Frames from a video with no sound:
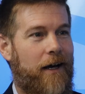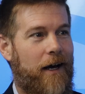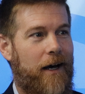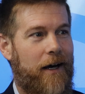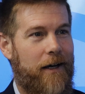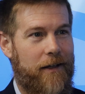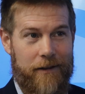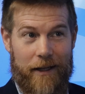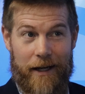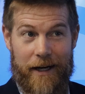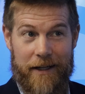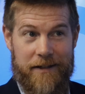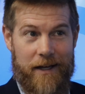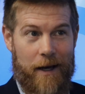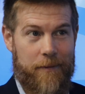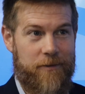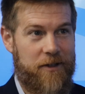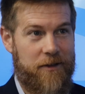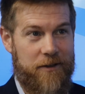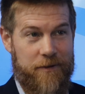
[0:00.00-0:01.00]
A lot of
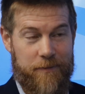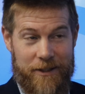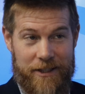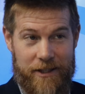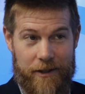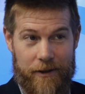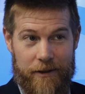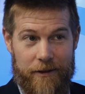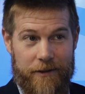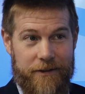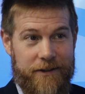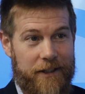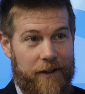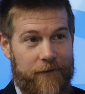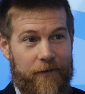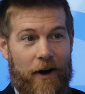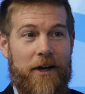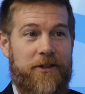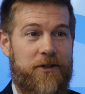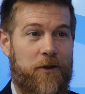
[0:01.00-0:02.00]
times there's materials the
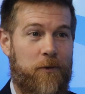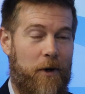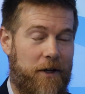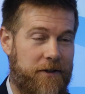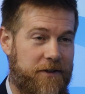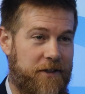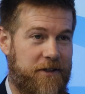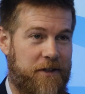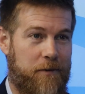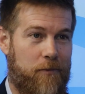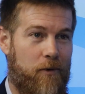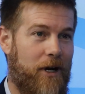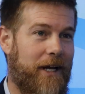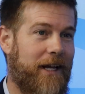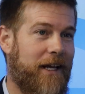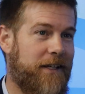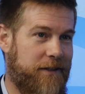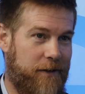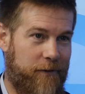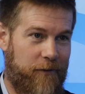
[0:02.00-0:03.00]
advisor wants us to bring
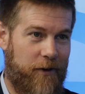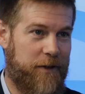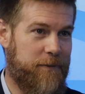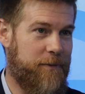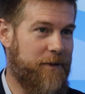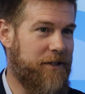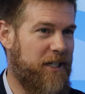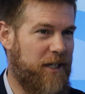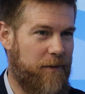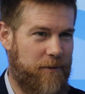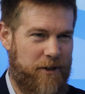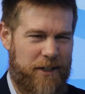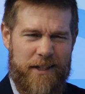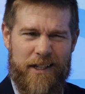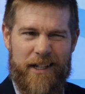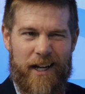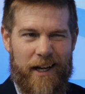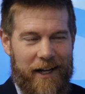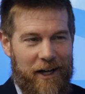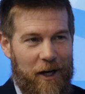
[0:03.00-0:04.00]
as an investment team just to
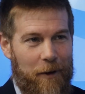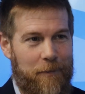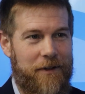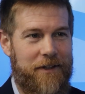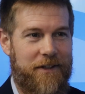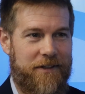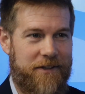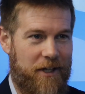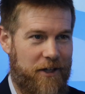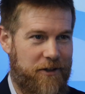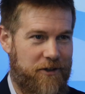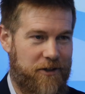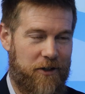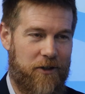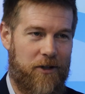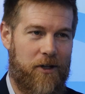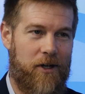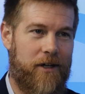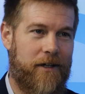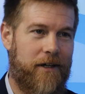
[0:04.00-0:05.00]
kind of help the discussion
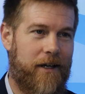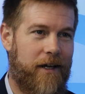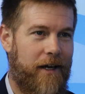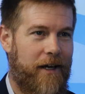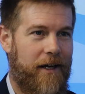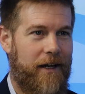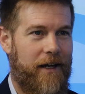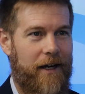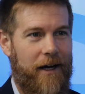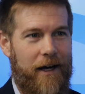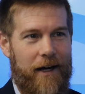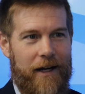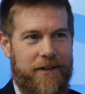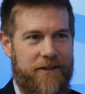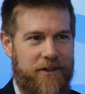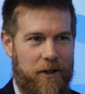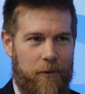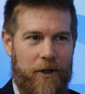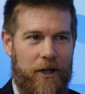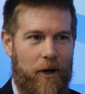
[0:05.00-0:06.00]
along. And
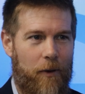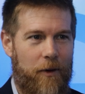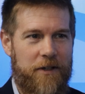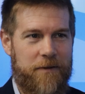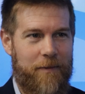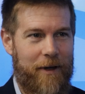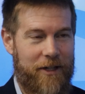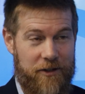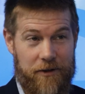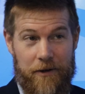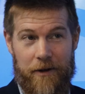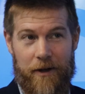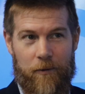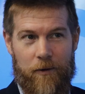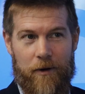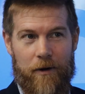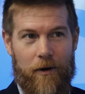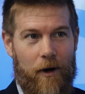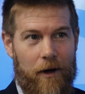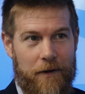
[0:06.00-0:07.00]
so we always make sure that
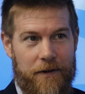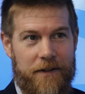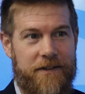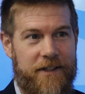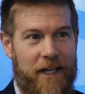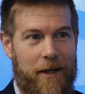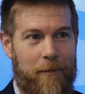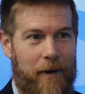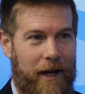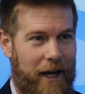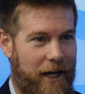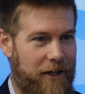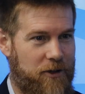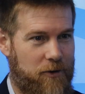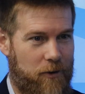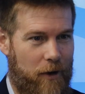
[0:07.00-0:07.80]
we're on the same page.